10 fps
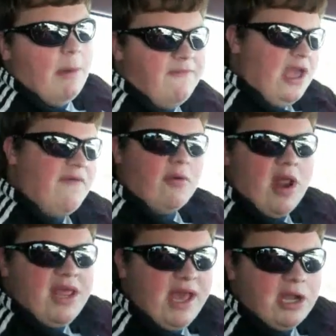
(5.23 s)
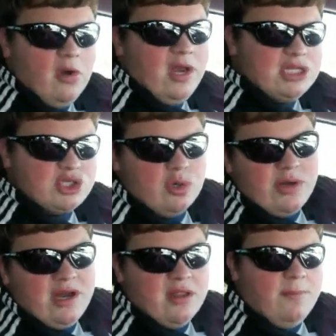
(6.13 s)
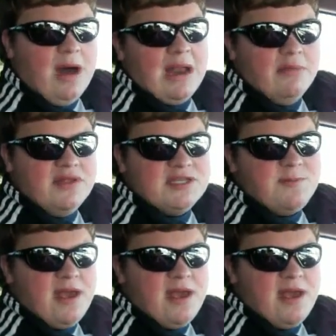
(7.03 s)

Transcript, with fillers: If you haven't read it yet, go ahead and scroll down to the bottom of this